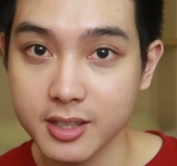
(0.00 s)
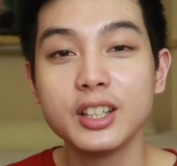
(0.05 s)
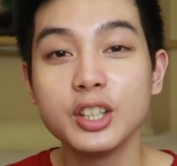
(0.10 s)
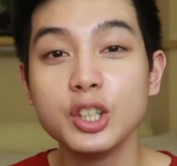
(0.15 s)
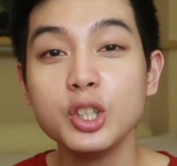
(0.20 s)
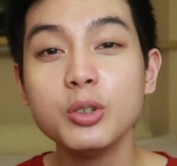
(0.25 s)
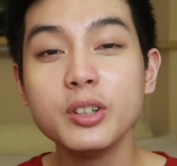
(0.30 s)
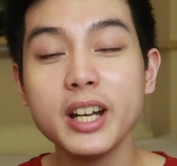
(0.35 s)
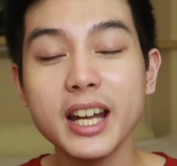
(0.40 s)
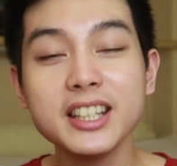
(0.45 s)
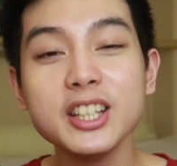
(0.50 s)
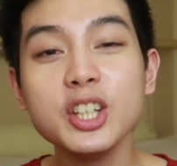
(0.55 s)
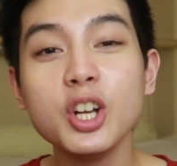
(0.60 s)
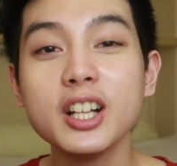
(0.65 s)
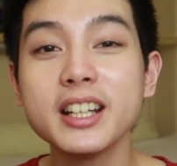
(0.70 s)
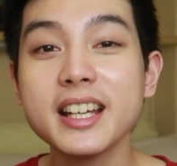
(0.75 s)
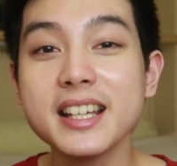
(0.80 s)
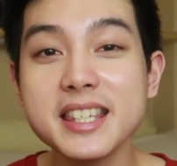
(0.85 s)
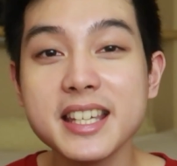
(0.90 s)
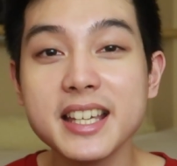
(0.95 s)
Yung
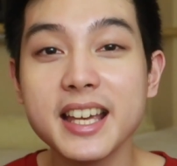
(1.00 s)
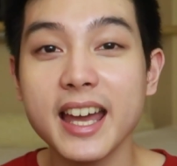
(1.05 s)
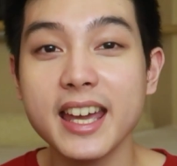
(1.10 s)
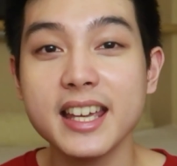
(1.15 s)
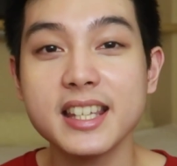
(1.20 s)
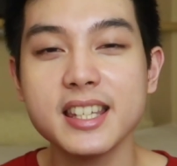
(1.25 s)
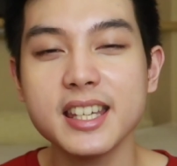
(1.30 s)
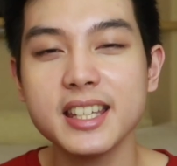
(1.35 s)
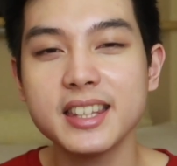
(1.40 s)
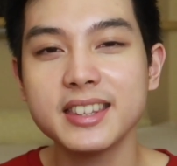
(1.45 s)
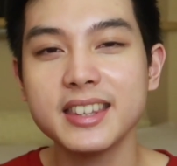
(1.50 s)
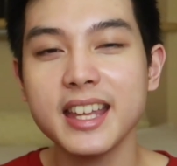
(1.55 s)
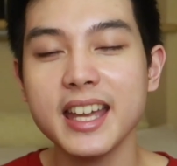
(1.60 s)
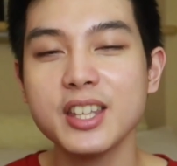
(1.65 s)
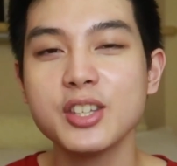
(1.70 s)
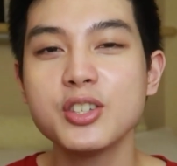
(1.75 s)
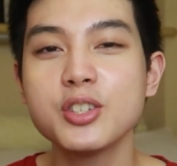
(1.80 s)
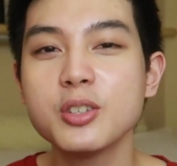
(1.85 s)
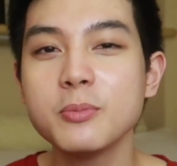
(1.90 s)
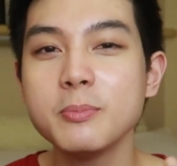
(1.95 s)
retinol kasi, guys, it
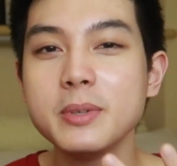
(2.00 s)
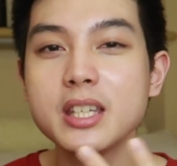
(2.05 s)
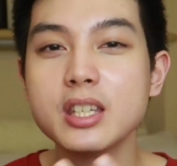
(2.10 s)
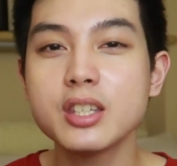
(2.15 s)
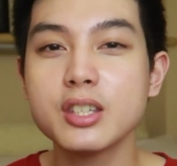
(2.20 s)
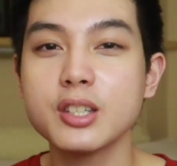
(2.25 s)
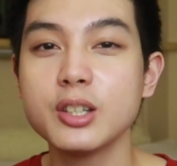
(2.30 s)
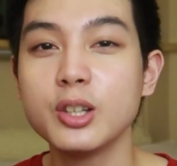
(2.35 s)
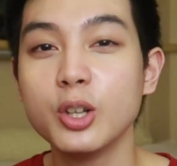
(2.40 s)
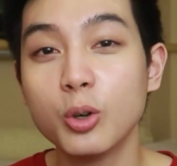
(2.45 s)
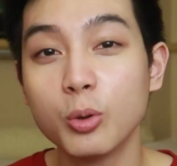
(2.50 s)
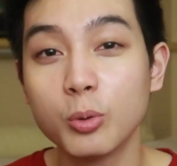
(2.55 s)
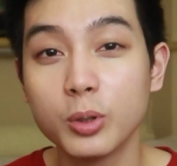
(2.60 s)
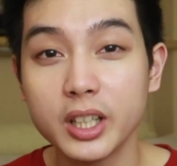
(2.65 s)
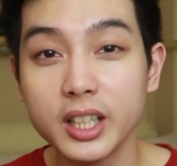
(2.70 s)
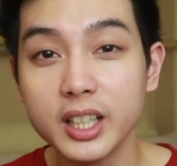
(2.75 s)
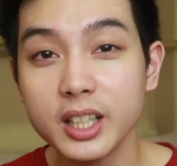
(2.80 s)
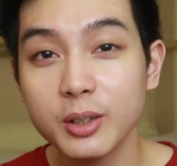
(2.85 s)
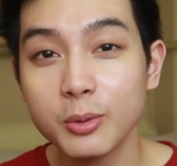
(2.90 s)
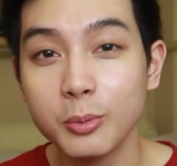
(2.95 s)
tends to be
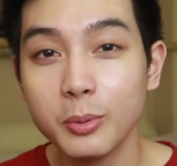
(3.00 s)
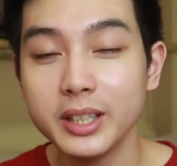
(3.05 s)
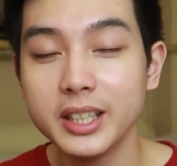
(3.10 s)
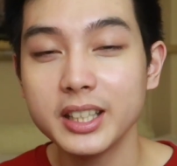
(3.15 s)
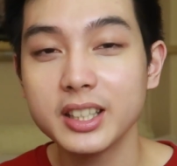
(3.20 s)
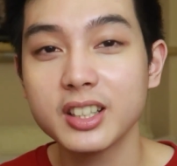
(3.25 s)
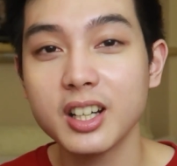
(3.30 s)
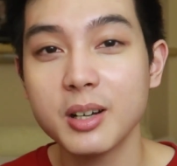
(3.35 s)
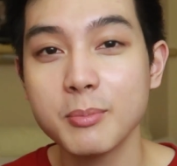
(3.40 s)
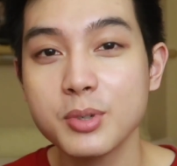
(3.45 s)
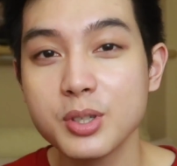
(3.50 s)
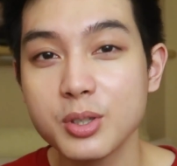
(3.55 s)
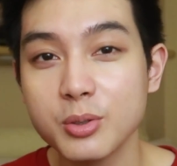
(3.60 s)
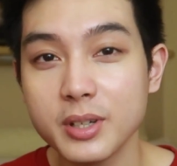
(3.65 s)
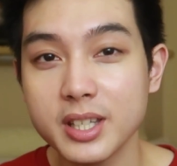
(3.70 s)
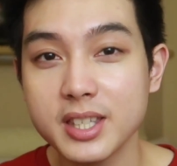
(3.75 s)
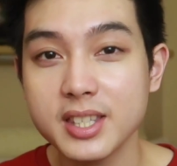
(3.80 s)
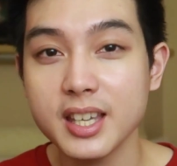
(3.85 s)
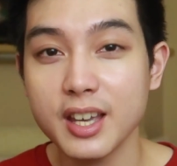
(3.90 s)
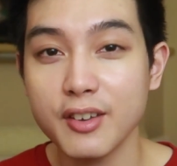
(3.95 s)
slower when it comes to
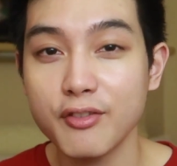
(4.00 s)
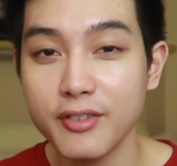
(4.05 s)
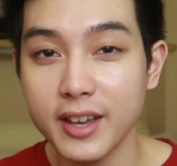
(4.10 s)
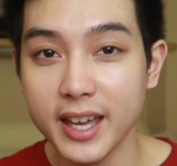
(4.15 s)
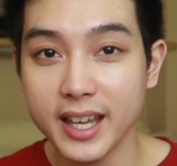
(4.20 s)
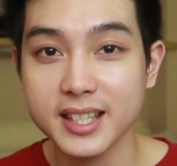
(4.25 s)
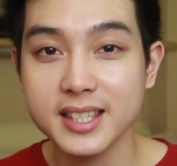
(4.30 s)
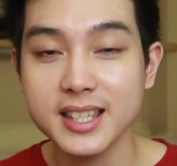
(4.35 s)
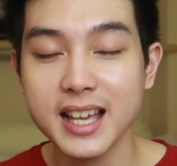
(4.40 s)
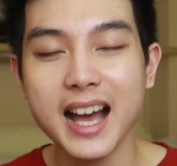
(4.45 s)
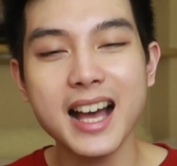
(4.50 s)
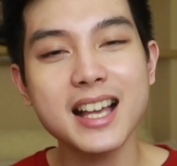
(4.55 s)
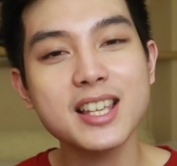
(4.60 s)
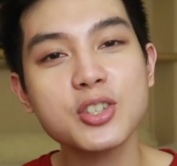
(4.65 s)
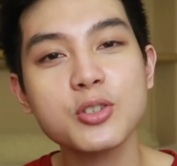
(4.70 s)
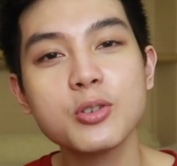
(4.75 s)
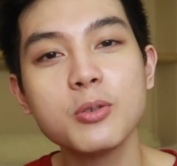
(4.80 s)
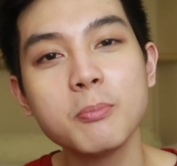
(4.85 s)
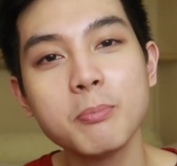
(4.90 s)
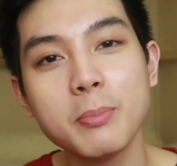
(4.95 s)
its effects
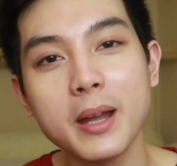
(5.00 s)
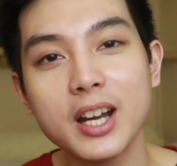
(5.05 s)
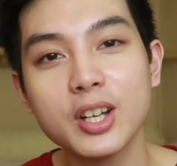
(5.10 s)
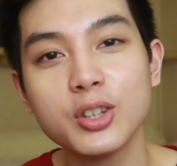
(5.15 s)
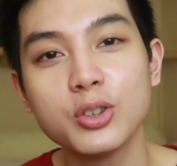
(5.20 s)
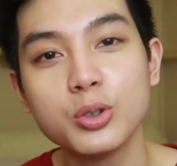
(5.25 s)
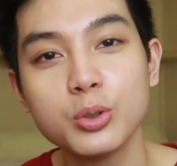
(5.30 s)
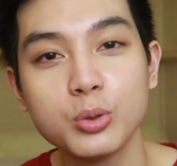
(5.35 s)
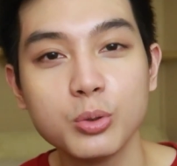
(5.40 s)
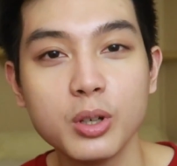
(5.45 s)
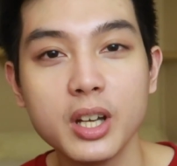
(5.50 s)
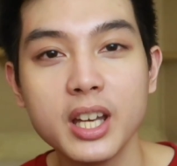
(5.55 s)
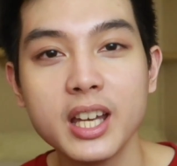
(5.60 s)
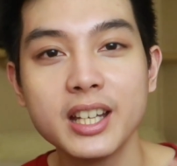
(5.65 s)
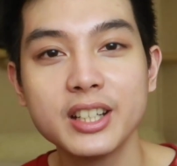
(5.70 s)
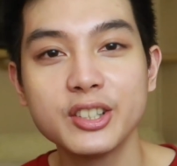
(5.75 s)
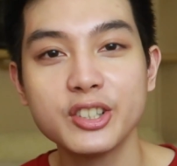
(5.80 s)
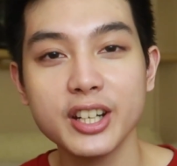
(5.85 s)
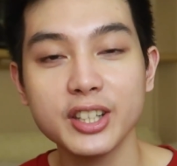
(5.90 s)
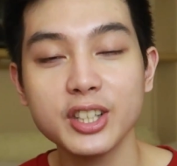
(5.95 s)
as compared to
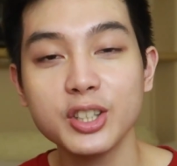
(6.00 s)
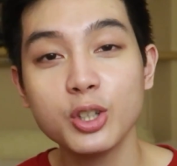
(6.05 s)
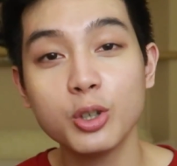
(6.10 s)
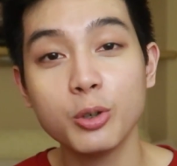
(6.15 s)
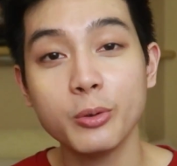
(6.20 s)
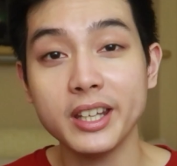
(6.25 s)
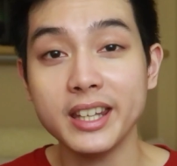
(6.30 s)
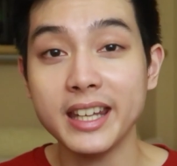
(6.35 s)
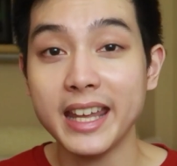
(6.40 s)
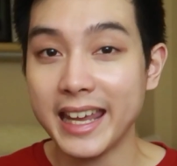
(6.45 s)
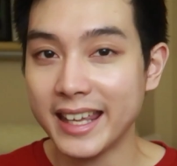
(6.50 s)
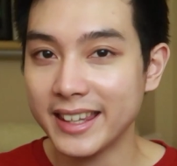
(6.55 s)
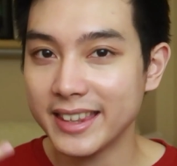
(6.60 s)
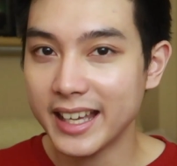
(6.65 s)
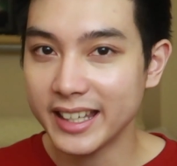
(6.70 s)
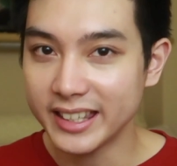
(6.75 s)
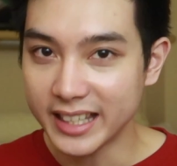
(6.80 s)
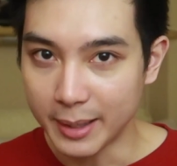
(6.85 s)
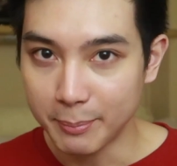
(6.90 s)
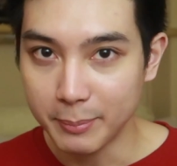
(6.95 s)
tretinoin and
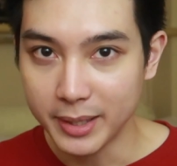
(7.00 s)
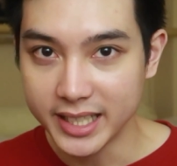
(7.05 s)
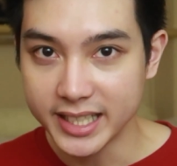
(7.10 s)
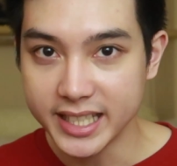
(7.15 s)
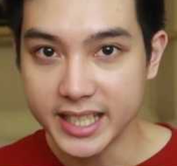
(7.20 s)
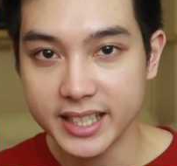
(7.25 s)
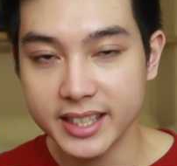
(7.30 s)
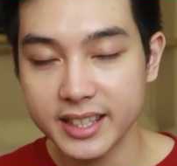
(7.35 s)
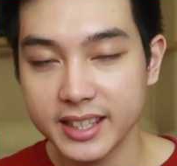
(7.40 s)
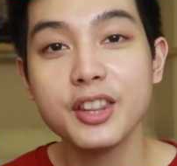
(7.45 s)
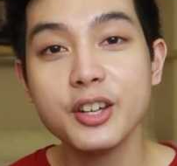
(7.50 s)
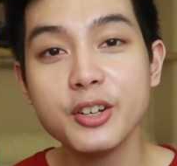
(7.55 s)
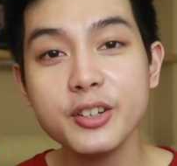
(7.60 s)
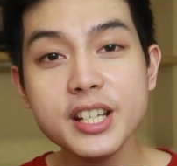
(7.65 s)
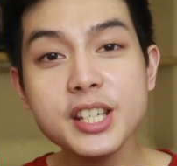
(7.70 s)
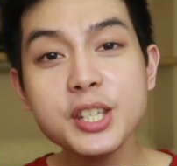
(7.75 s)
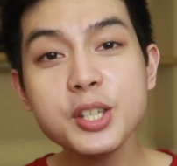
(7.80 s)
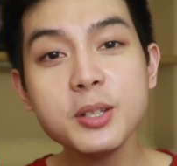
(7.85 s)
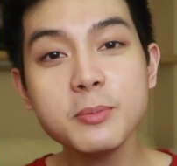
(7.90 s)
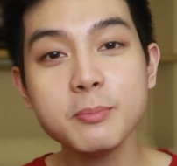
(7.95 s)
adapalene. The
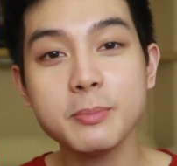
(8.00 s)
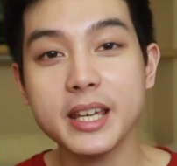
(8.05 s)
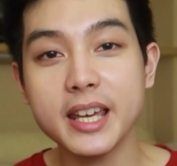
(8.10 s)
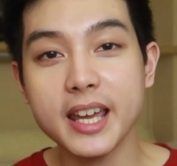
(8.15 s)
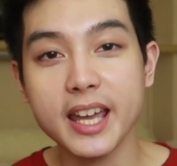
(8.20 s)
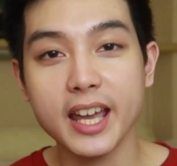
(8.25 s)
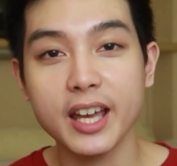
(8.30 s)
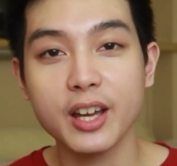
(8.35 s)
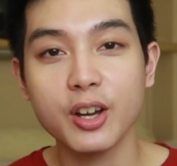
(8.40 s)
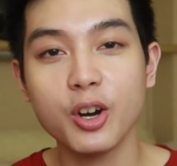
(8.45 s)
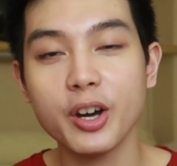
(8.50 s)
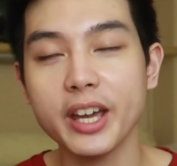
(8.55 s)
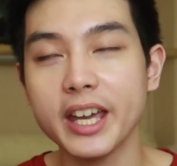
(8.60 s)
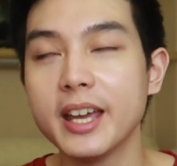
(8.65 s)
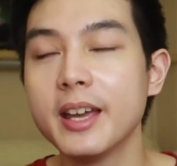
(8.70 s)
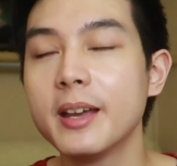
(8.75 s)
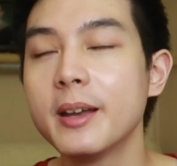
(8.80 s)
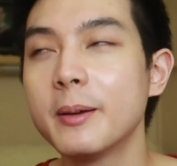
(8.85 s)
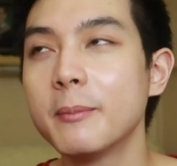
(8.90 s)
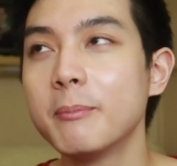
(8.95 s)
reason being,
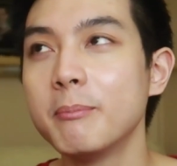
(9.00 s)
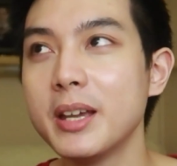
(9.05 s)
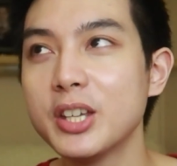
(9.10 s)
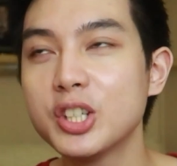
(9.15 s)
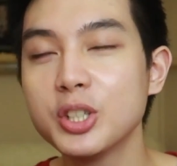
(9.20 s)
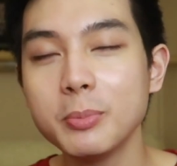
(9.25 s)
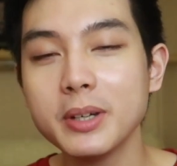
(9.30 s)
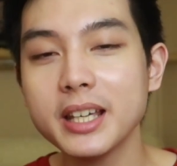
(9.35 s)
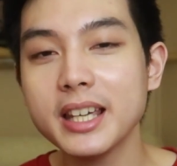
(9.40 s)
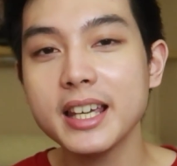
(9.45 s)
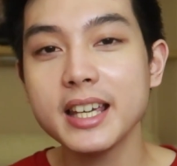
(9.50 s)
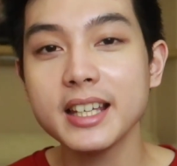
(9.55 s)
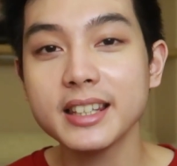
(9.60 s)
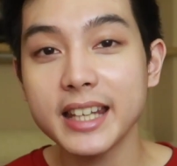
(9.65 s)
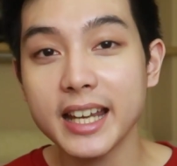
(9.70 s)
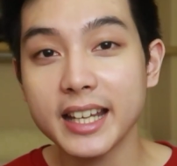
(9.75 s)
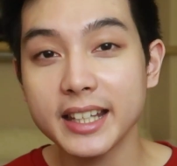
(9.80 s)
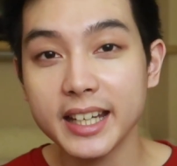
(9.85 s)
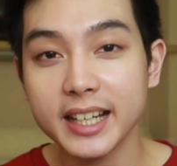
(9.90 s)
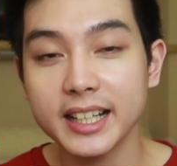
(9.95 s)
okay, medyo magiging
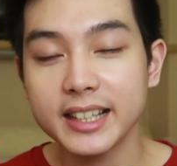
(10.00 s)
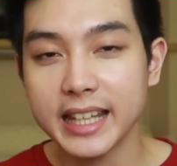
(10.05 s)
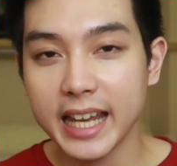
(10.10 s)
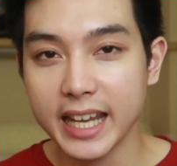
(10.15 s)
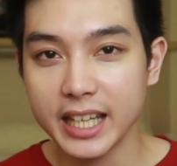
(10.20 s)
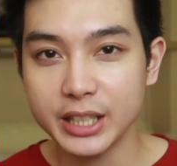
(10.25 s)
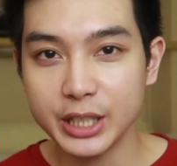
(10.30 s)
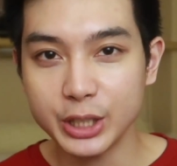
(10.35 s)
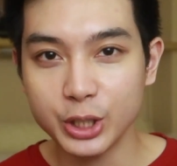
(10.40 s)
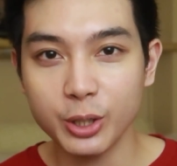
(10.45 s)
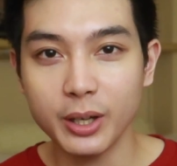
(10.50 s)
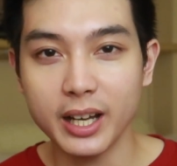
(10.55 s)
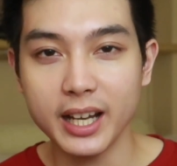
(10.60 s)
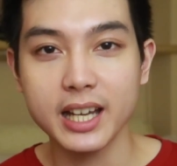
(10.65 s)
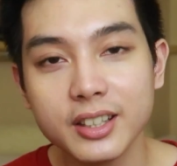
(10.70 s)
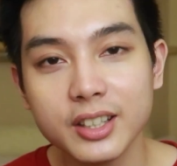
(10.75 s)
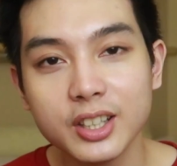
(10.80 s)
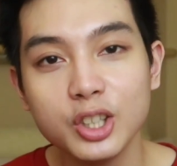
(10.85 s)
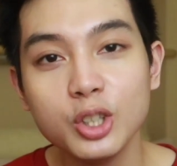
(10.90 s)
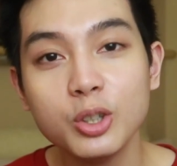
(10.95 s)
technical tayo dito,
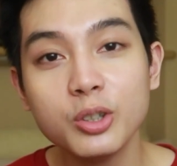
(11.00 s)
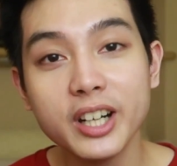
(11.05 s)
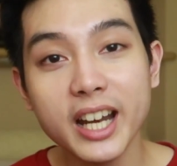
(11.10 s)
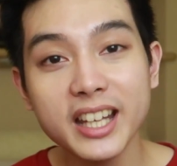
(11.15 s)
ah. Yung